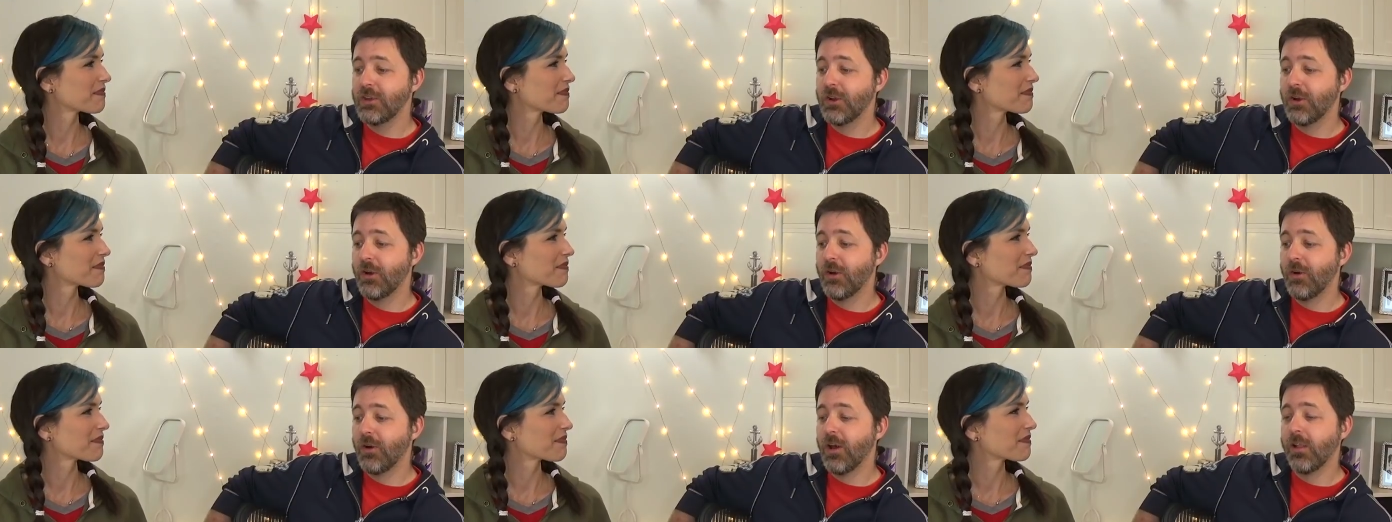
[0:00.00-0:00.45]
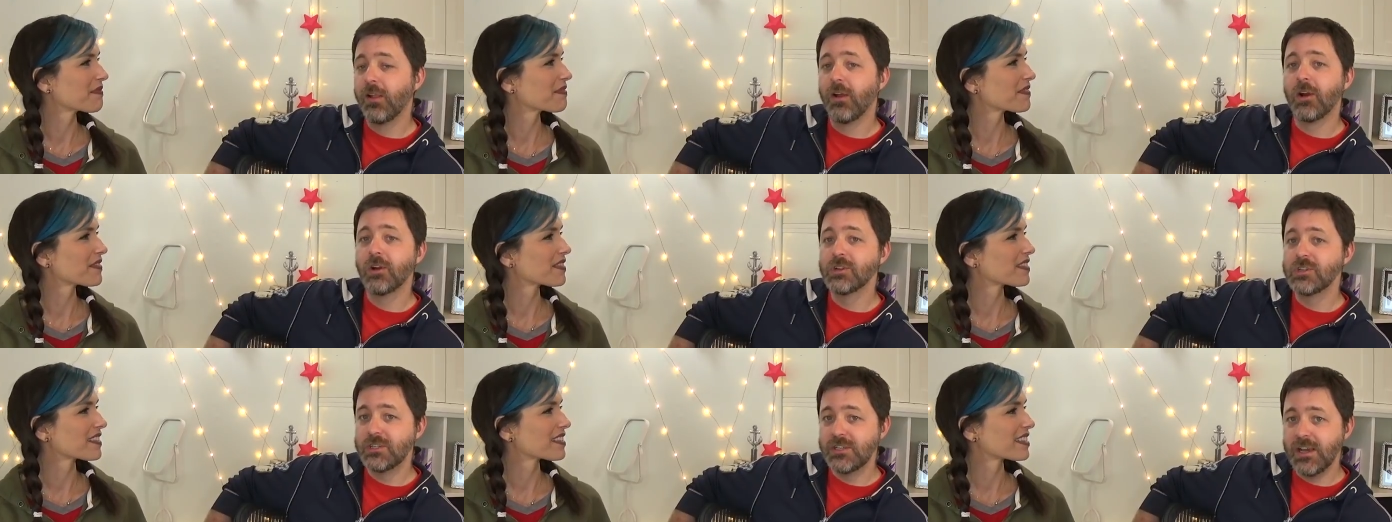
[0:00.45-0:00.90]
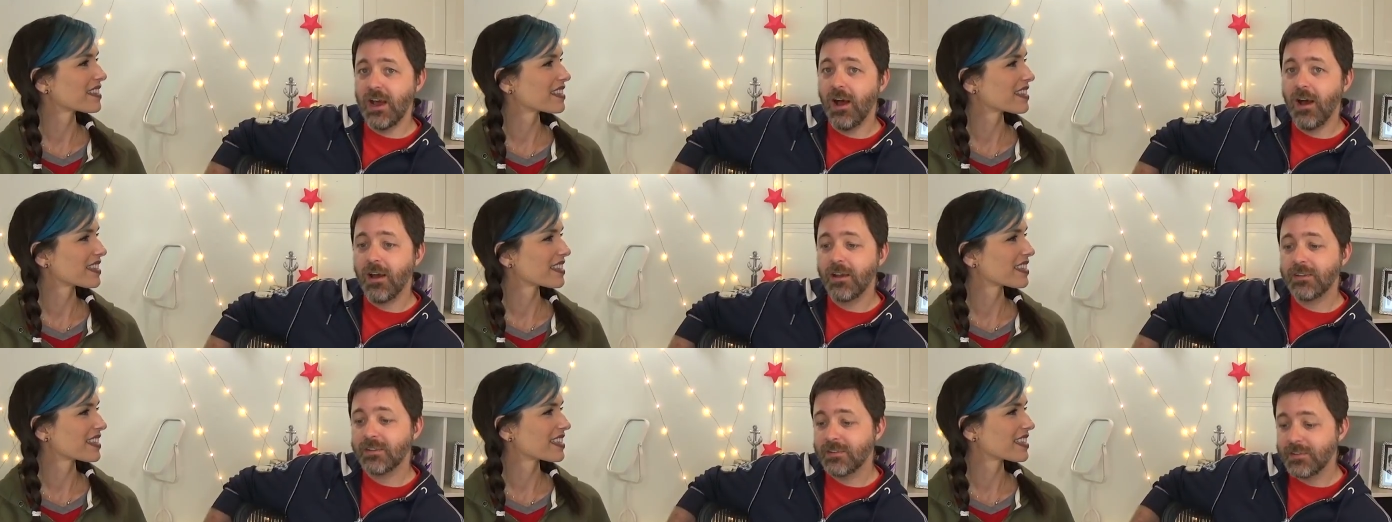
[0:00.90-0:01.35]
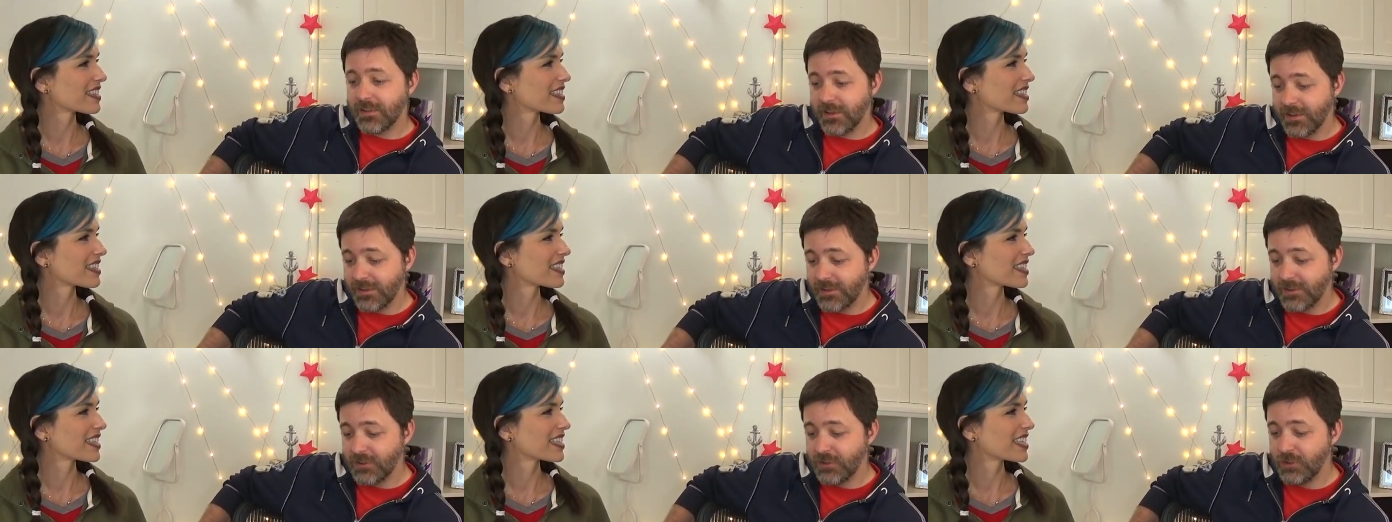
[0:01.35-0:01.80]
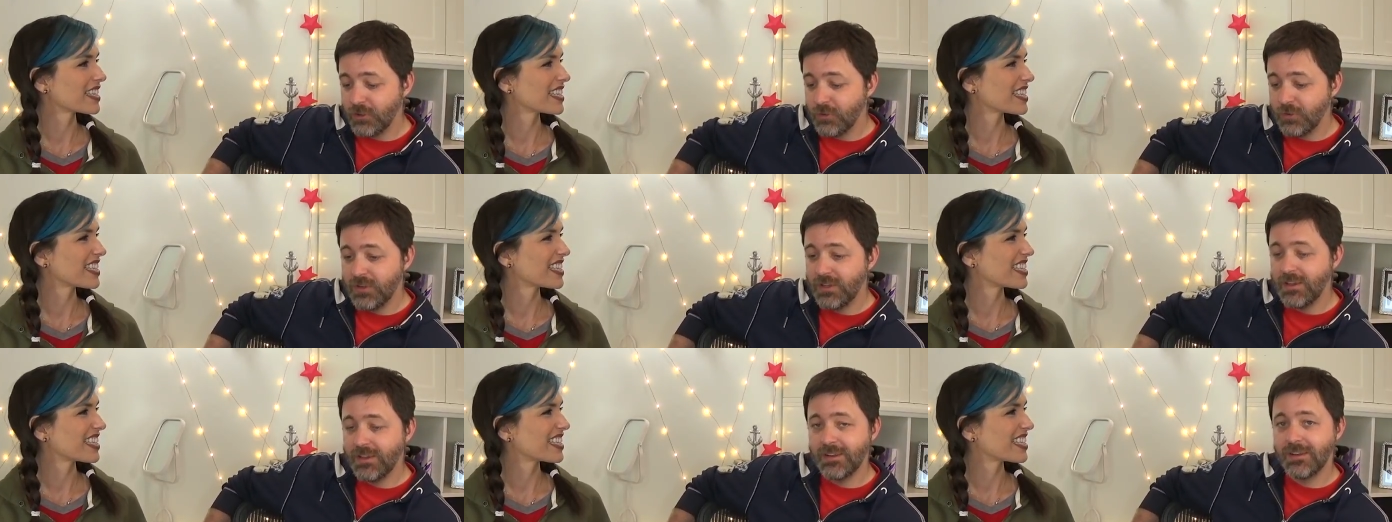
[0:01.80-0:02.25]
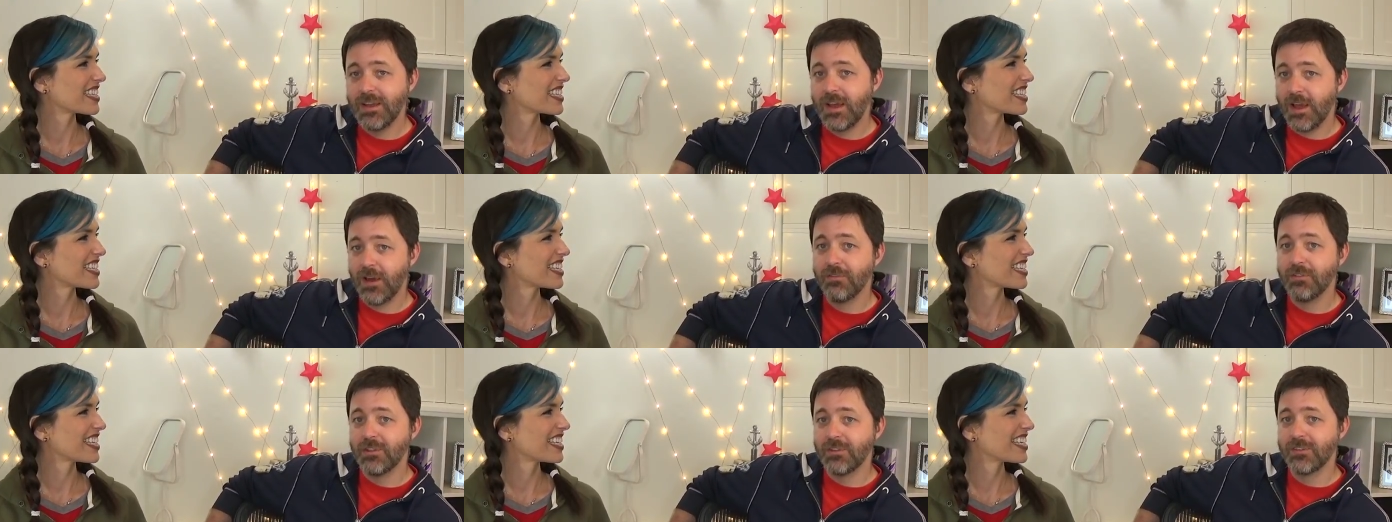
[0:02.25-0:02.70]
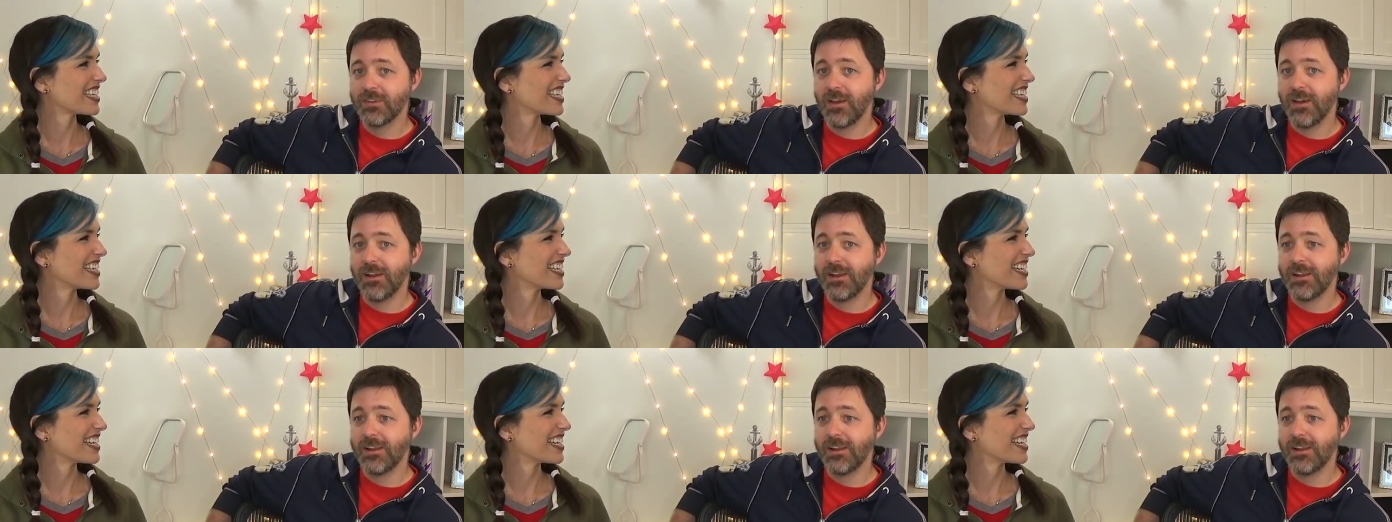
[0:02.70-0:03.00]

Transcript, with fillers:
Speaker 1: you know a large yacht, like you need to have this on it.